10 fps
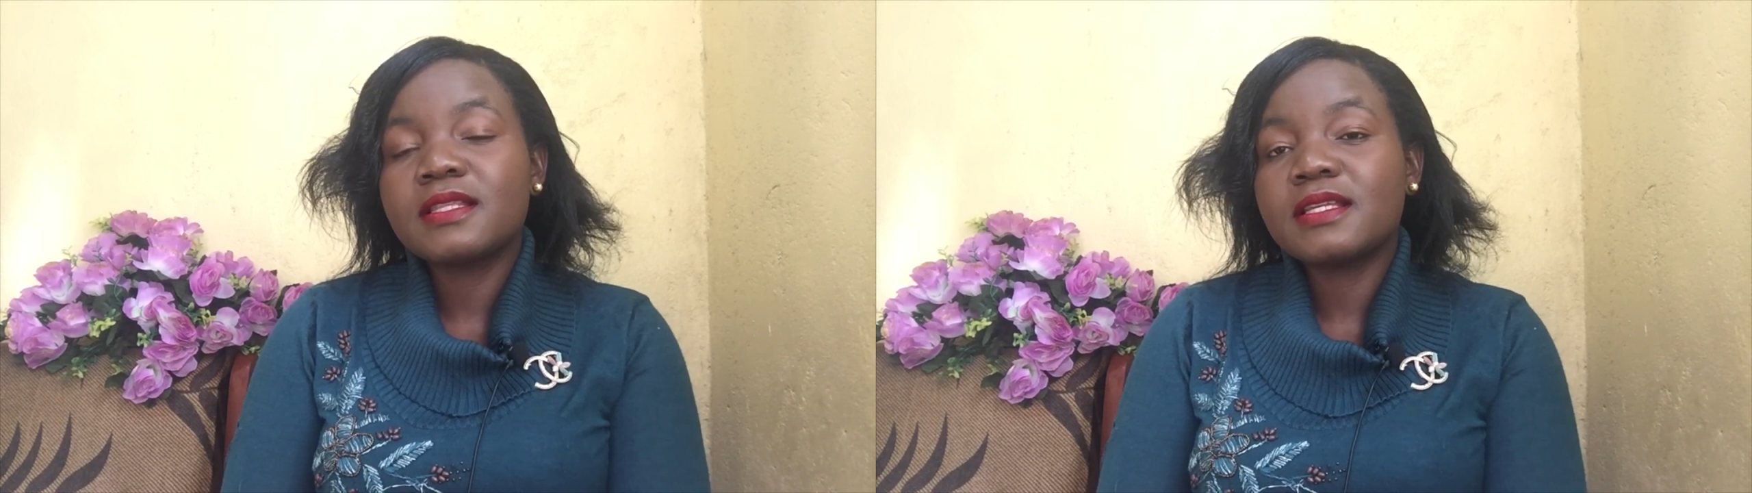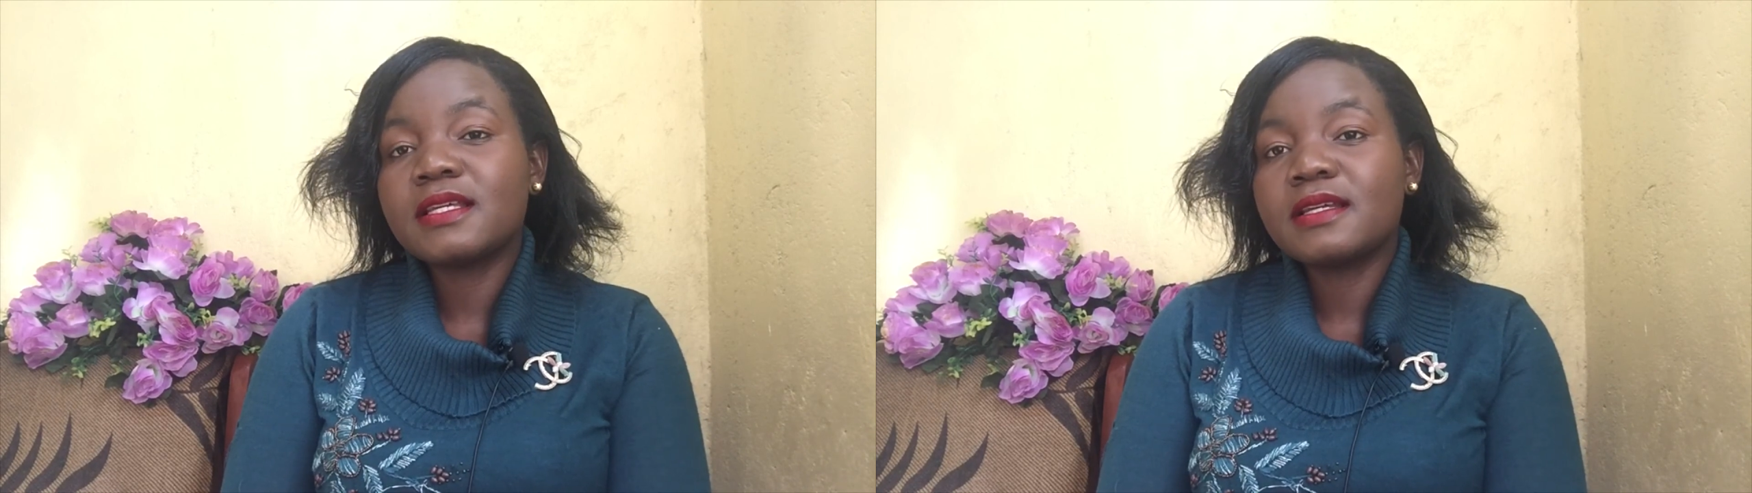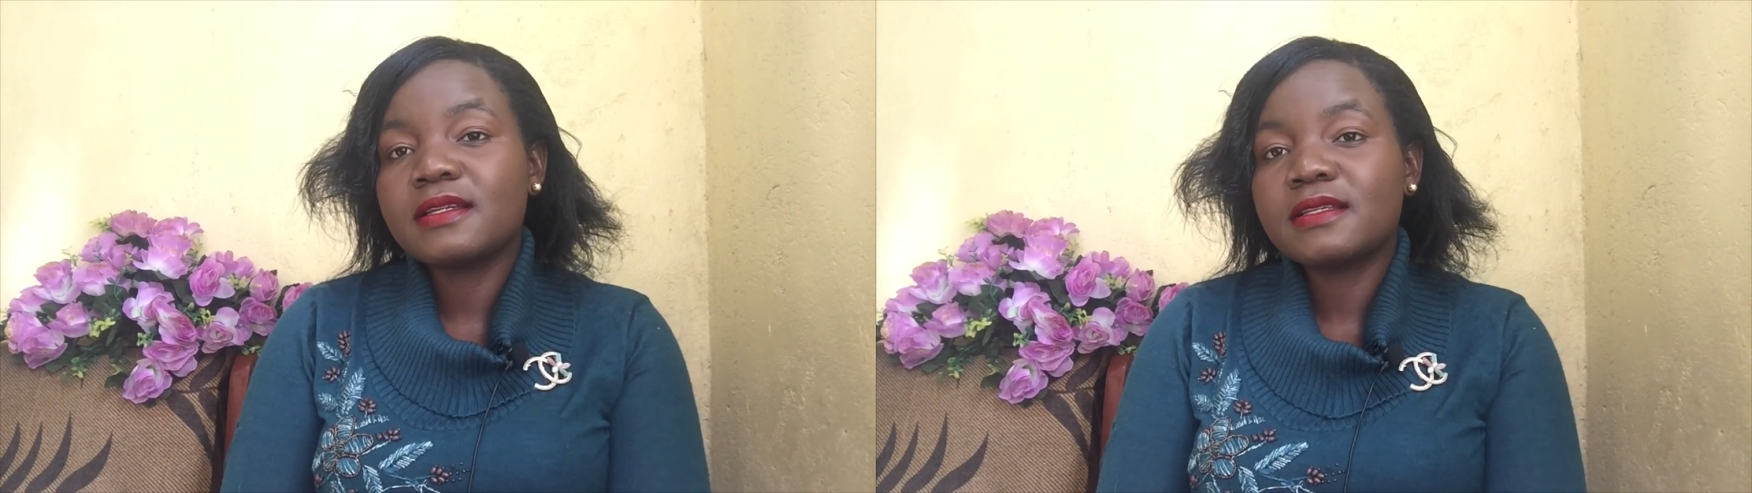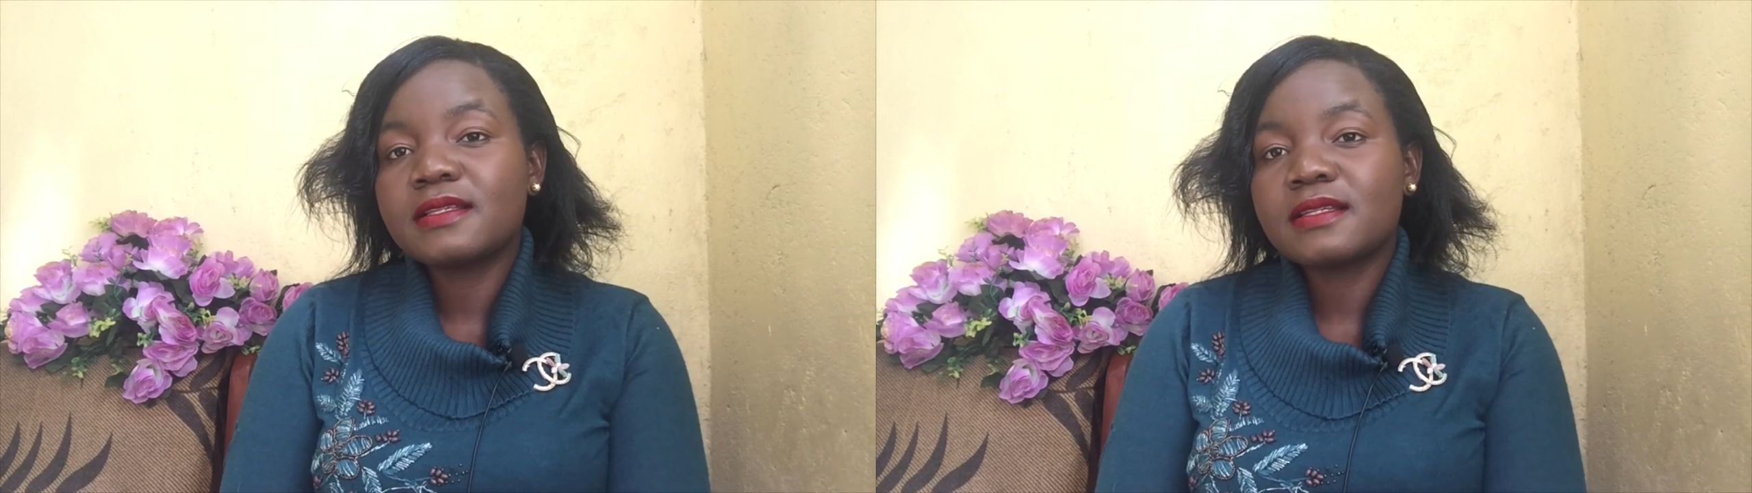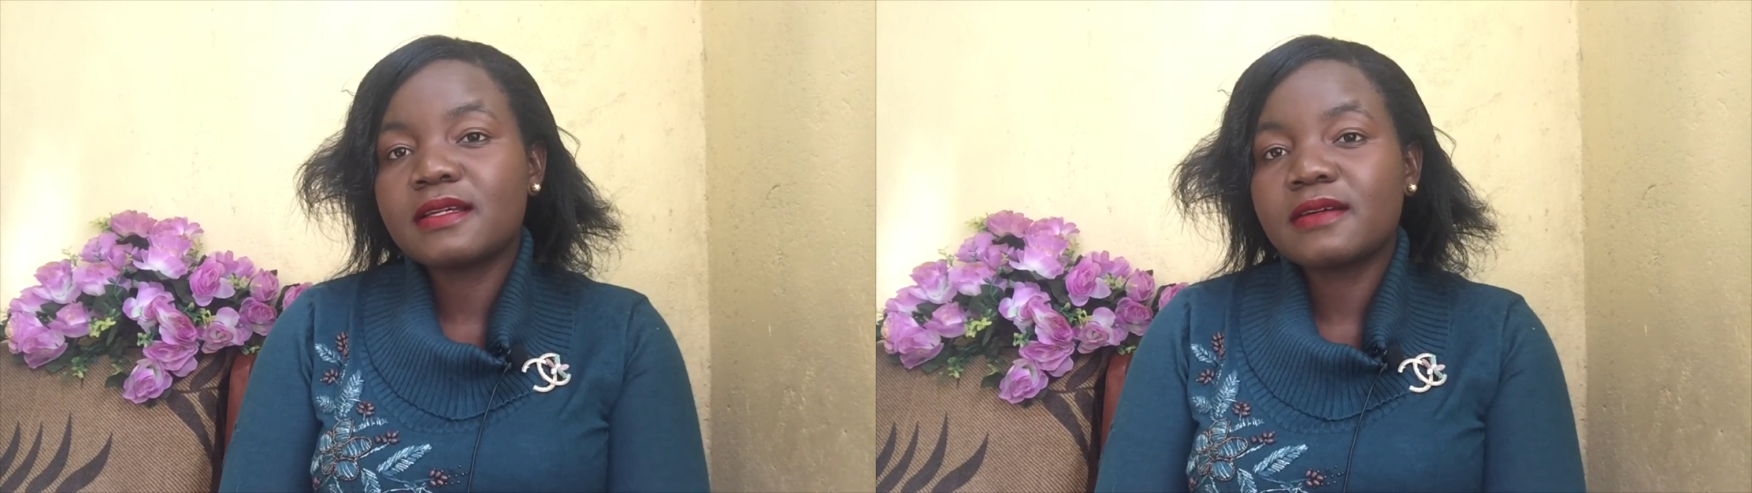the journey
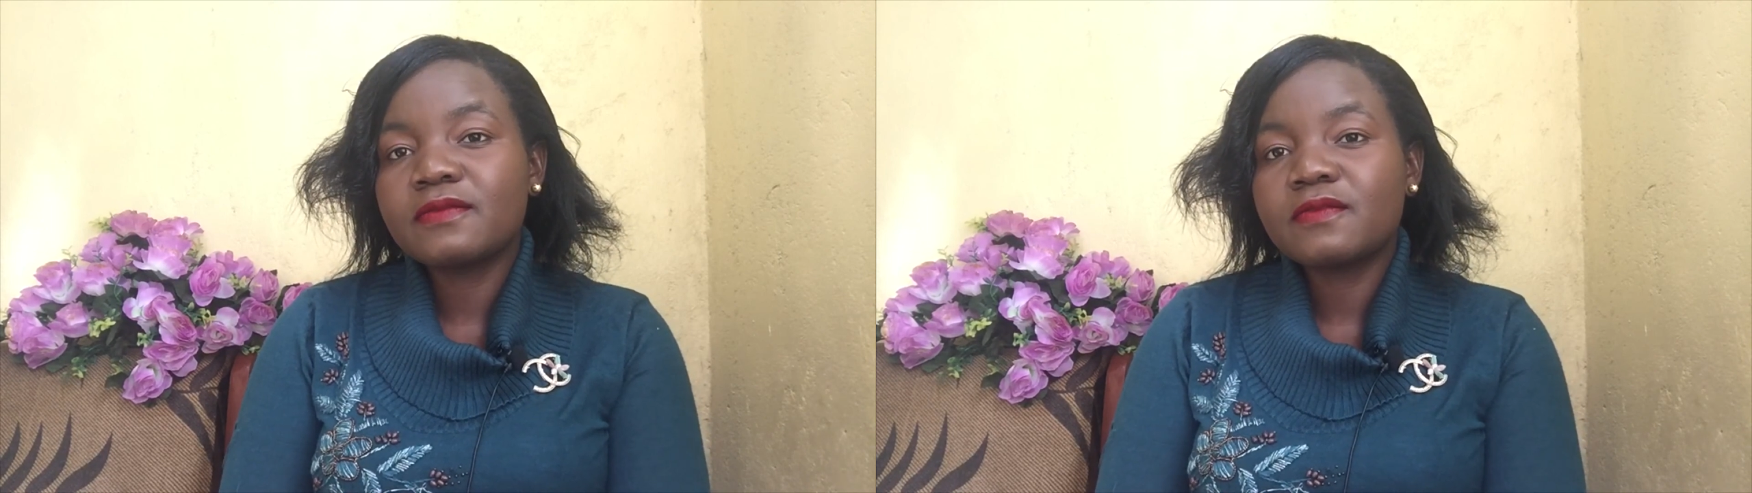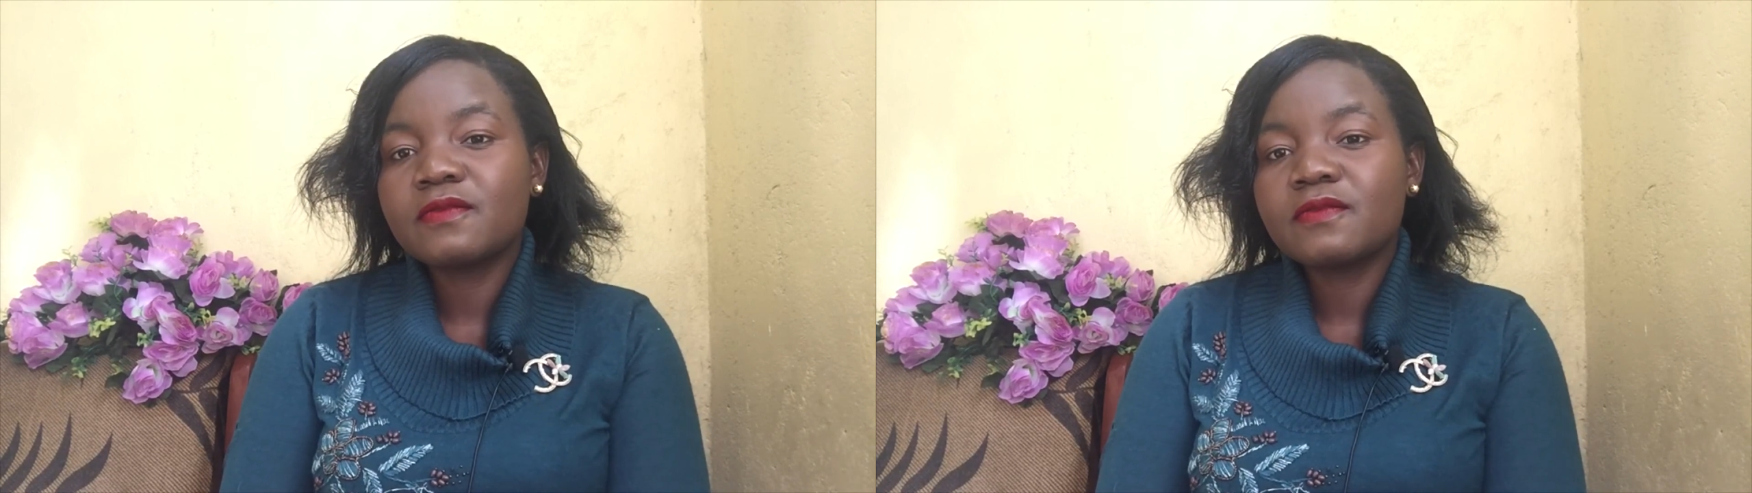is tough.